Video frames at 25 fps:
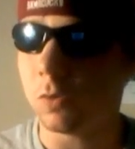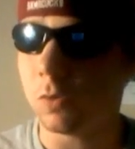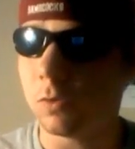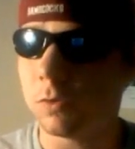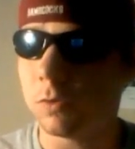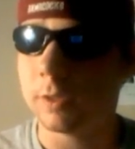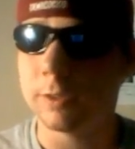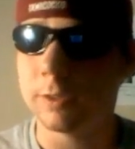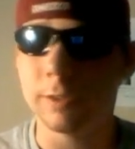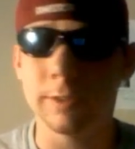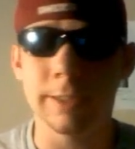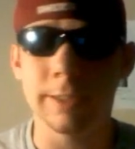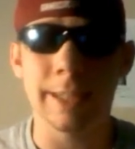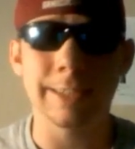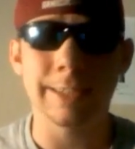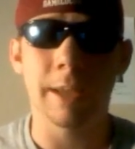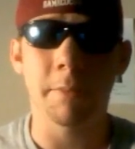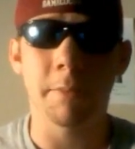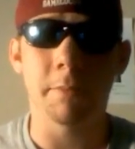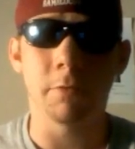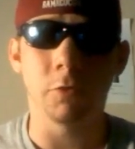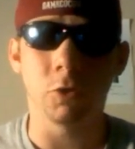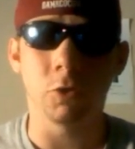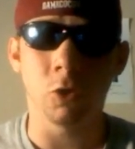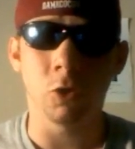This is that type
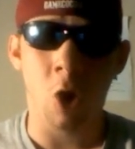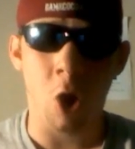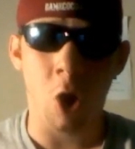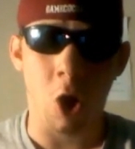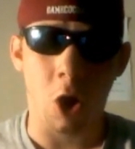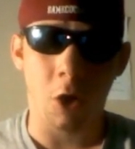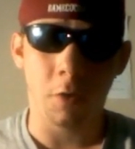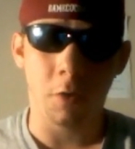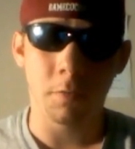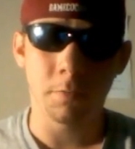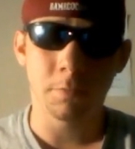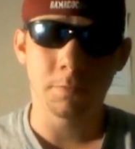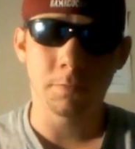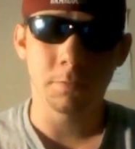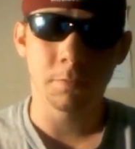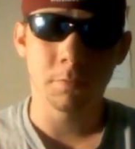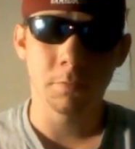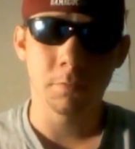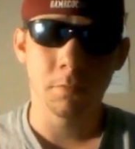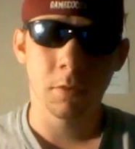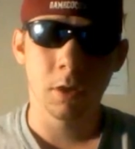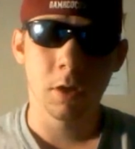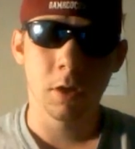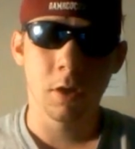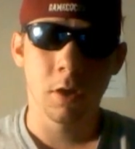of law.
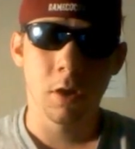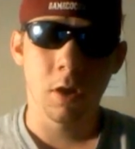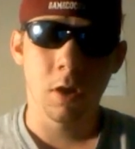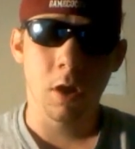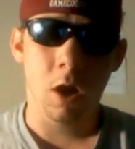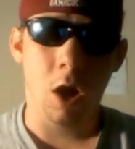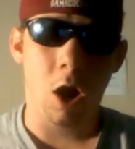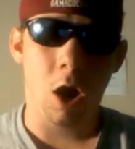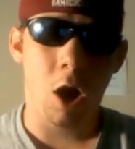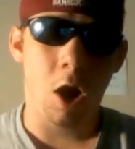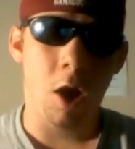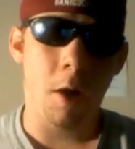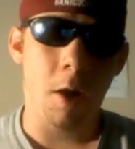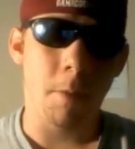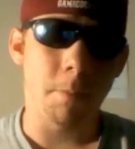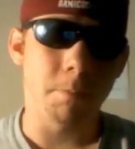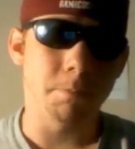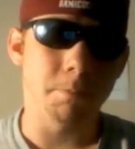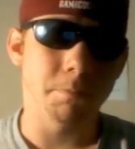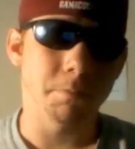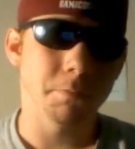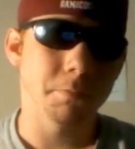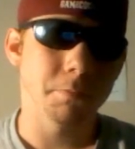Um,